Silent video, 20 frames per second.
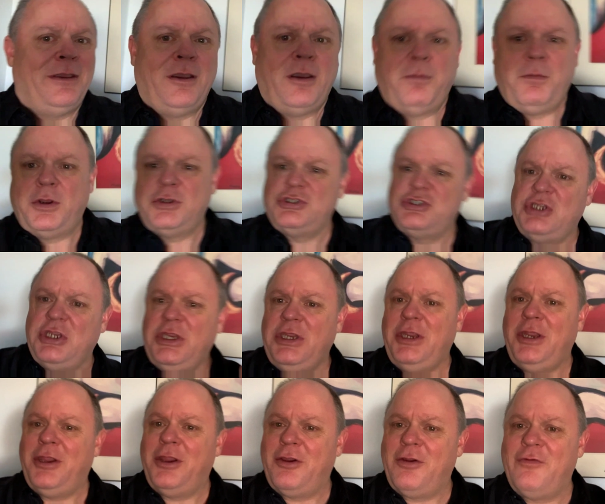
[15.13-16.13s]
Almost a
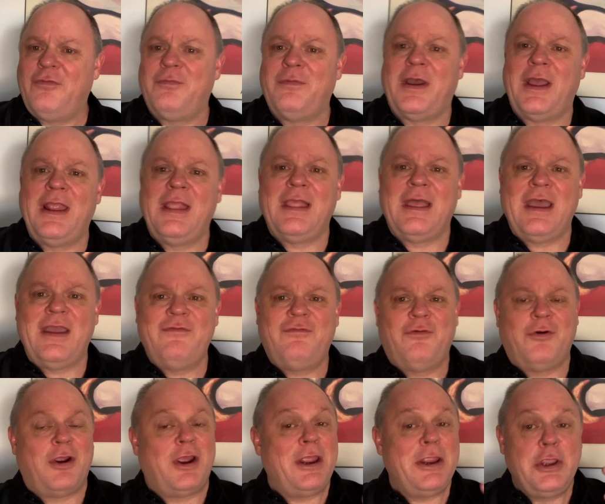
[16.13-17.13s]
year of my
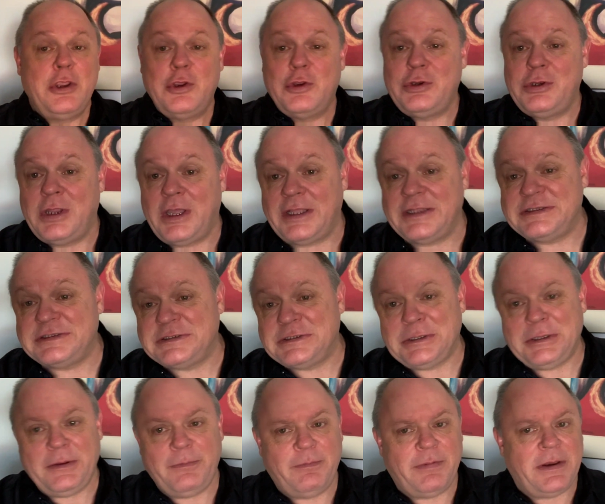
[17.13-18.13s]
life where I could not
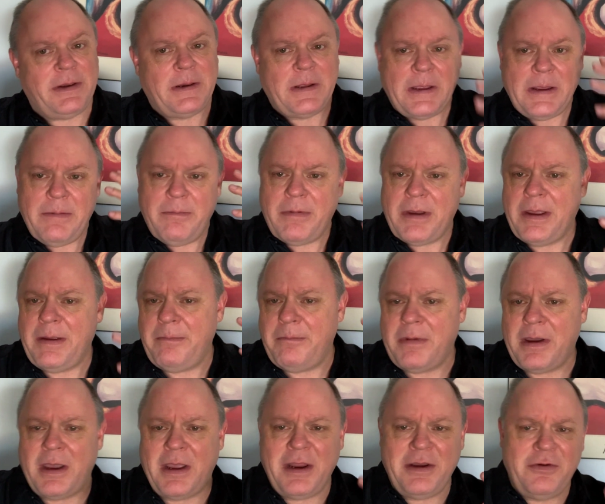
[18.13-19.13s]
sleep at night. My
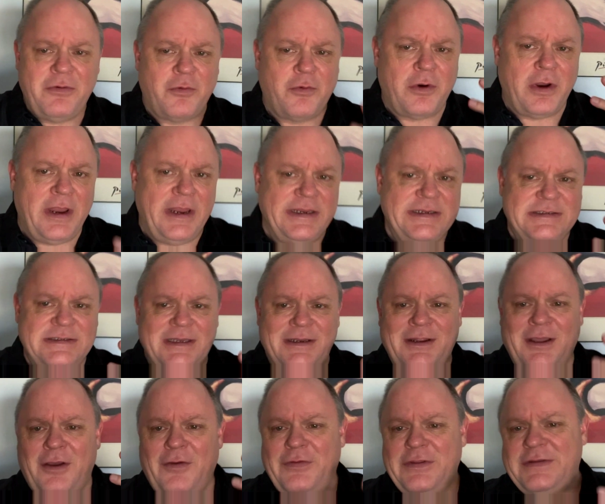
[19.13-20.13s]
mind raced
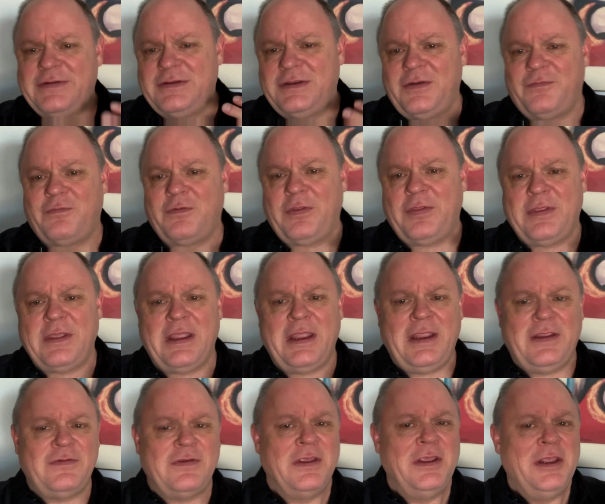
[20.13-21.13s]
and all these different
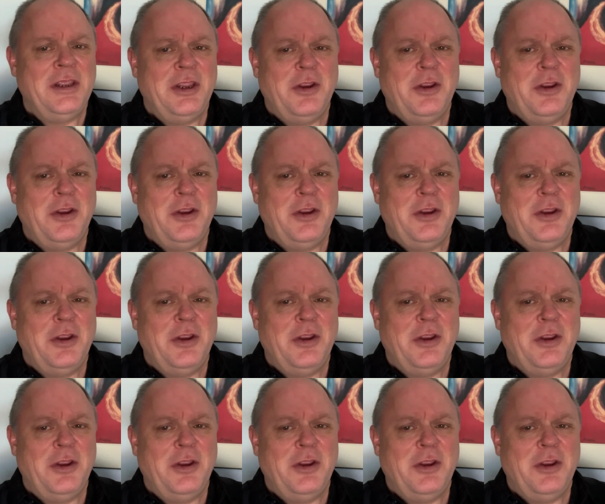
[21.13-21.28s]
things.